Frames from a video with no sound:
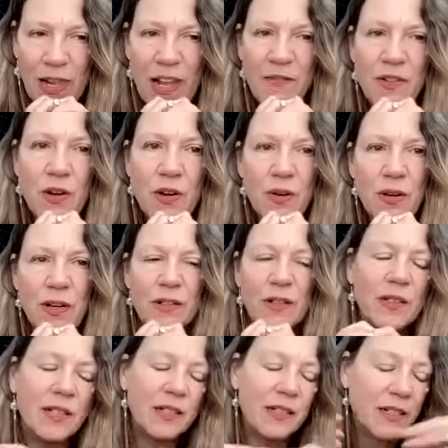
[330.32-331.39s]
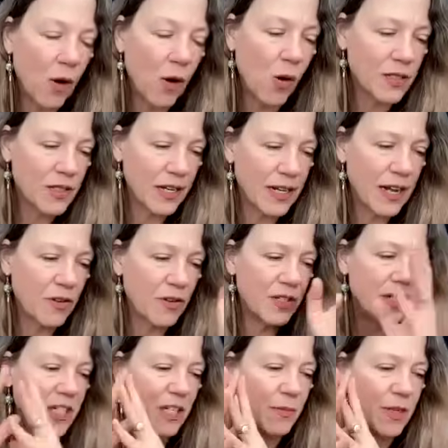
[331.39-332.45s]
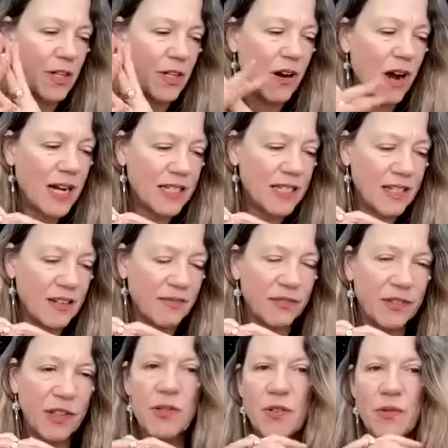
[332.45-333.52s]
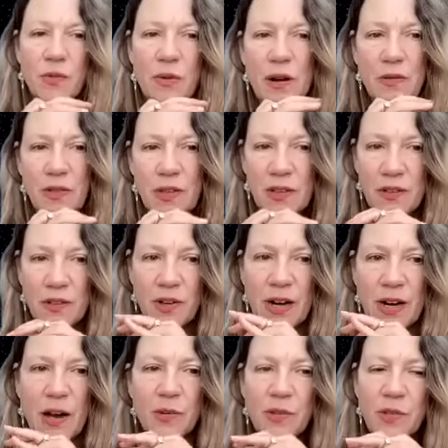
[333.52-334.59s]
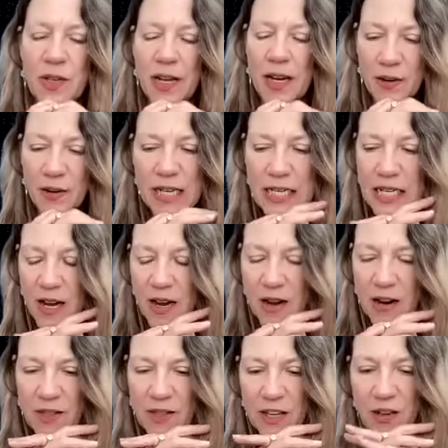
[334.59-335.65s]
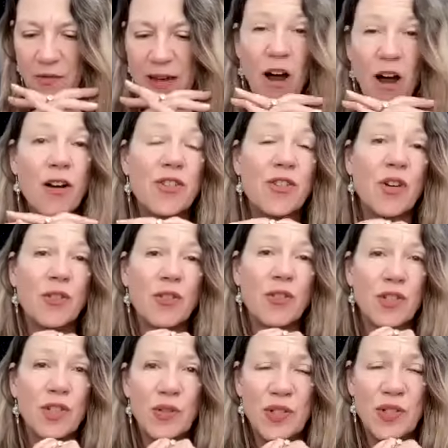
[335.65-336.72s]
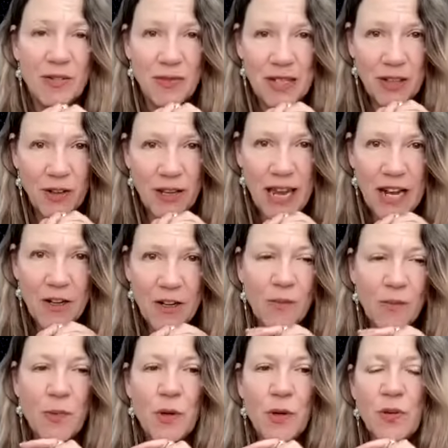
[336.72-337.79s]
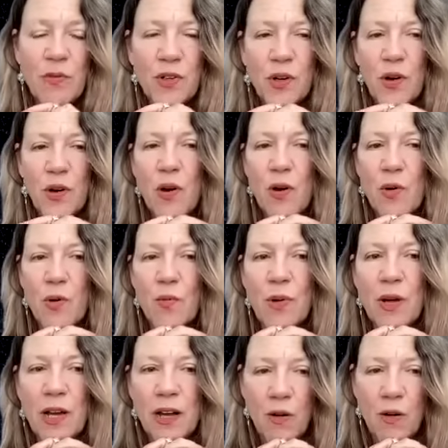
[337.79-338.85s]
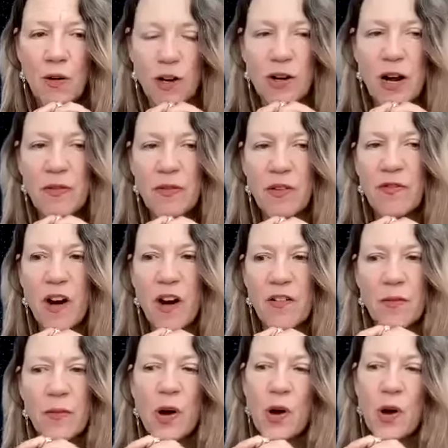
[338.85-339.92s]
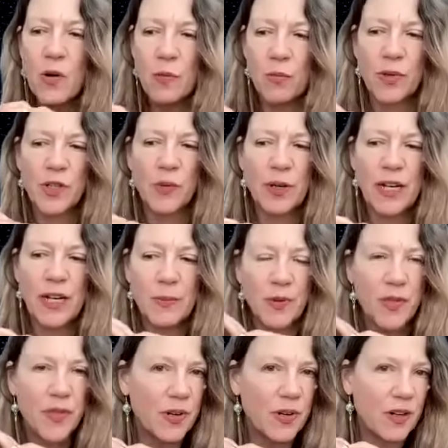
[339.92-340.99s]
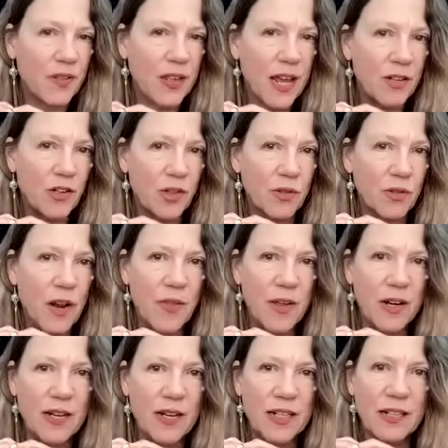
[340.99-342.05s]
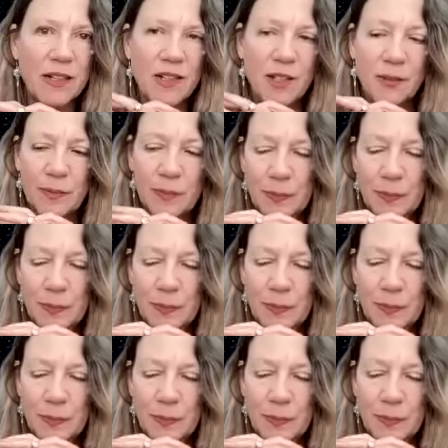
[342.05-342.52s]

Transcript: If you're into the whole sign house system and your I C floats throughout the third house, Aries, then you may also choose to relocate or move your home or travel far from home between April thirtieth and June the ninth.